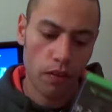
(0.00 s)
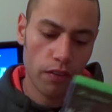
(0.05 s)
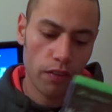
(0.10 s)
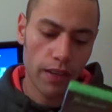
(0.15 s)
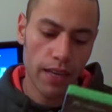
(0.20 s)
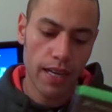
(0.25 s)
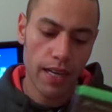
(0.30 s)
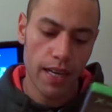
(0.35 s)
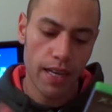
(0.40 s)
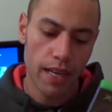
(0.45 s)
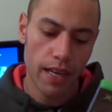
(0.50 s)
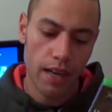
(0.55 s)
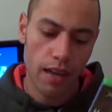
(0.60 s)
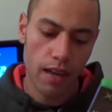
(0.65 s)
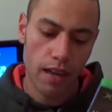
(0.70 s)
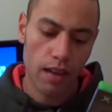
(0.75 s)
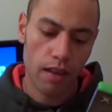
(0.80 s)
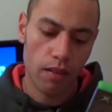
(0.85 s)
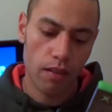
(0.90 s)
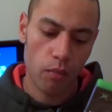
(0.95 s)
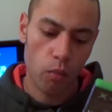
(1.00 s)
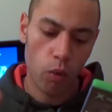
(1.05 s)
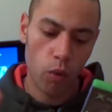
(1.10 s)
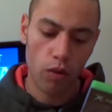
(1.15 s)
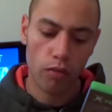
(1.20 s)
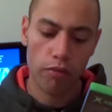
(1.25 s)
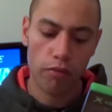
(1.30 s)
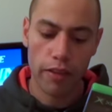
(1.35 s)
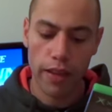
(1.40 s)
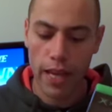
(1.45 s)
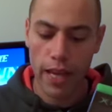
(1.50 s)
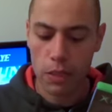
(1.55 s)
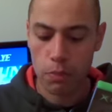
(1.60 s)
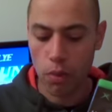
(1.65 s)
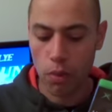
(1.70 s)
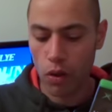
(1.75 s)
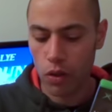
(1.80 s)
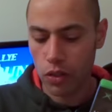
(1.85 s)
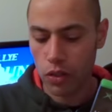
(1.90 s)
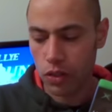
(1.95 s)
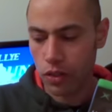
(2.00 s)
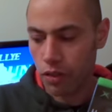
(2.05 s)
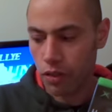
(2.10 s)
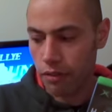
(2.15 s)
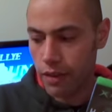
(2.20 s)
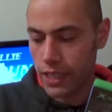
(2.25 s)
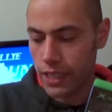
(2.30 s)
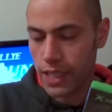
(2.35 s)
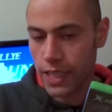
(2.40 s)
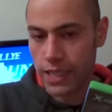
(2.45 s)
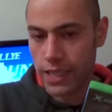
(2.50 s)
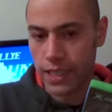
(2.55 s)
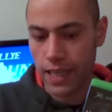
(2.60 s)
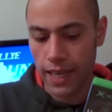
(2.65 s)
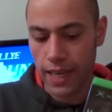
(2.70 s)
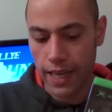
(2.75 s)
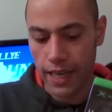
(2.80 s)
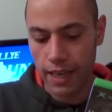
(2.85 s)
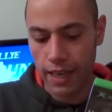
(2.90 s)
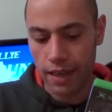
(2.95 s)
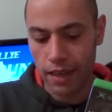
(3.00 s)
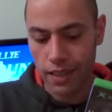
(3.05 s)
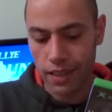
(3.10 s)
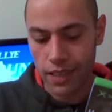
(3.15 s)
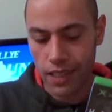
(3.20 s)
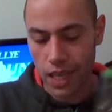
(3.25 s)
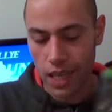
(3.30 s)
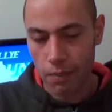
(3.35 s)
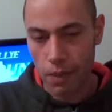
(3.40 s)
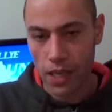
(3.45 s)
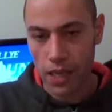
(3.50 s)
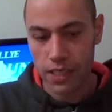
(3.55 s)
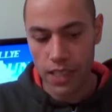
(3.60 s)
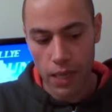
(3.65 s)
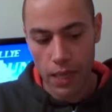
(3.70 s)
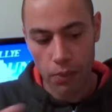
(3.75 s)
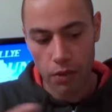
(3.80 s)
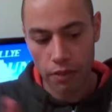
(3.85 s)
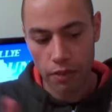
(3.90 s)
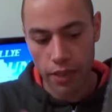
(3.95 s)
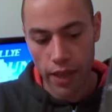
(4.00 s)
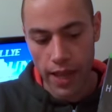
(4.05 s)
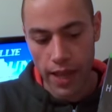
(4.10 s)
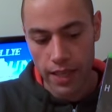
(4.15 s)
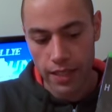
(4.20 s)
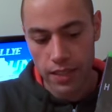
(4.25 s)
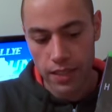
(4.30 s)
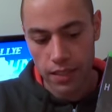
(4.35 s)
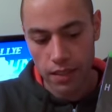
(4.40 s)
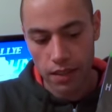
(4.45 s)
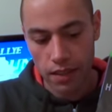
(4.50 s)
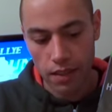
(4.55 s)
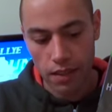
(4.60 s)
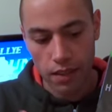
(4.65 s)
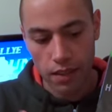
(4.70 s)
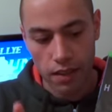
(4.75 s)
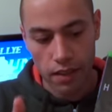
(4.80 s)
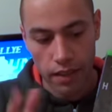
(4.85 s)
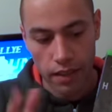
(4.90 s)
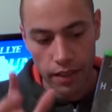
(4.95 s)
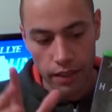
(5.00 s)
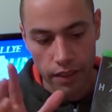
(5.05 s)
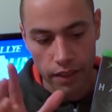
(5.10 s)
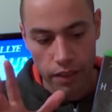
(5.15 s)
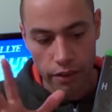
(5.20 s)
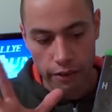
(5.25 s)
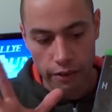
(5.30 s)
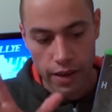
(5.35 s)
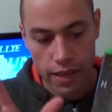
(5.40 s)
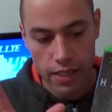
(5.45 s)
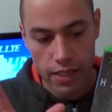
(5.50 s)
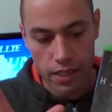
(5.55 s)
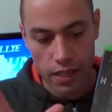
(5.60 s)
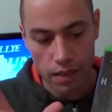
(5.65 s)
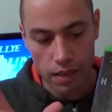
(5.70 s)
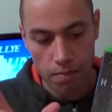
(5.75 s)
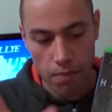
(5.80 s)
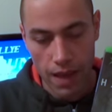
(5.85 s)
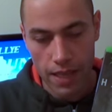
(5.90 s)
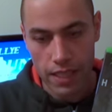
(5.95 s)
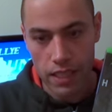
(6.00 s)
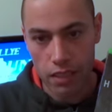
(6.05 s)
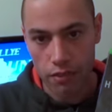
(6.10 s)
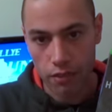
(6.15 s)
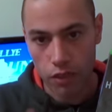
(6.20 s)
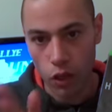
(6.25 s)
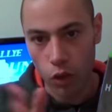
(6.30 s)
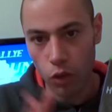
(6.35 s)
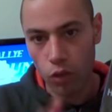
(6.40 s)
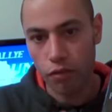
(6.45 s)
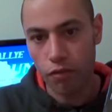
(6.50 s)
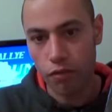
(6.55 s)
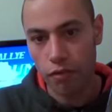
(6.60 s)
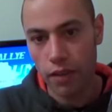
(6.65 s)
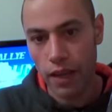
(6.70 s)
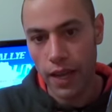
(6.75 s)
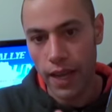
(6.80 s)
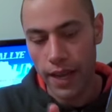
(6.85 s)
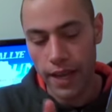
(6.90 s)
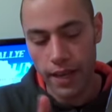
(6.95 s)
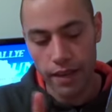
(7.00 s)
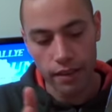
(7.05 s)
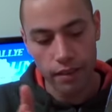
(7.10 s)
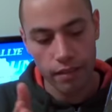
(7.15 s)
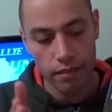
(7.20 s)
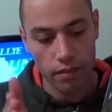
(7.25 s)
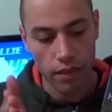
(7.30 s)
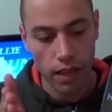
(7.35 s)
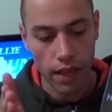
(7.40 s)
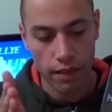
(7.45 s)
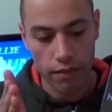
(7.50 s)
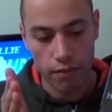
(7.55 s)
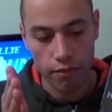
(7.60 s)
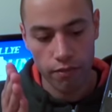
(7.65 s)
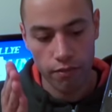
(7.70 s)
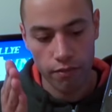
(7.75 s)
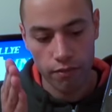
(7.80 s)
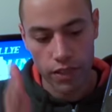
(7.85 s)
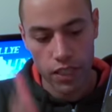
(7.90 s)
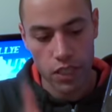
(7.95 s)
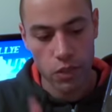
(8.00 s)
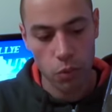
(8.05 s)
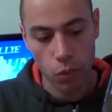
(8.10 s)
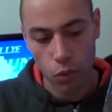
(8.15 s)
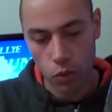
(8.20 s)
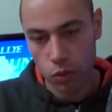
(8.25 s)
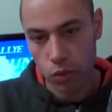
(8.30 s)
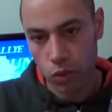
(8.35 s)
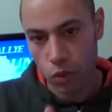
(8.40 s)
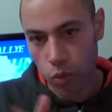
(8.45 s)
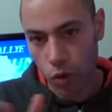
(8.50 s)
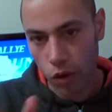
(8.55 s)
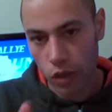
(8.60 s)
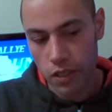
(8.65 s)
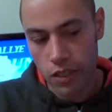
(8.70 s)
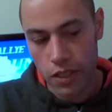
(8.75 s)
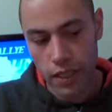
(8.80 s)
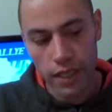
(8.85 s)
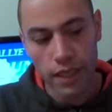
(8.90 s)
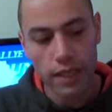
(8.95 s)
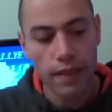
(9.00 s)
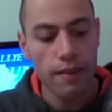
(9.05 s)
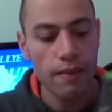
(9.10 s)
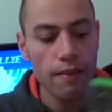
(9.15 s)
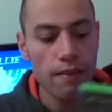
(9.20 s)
the one for the Xbox 360 side by side with this, there is a massive gulf in like visual quality.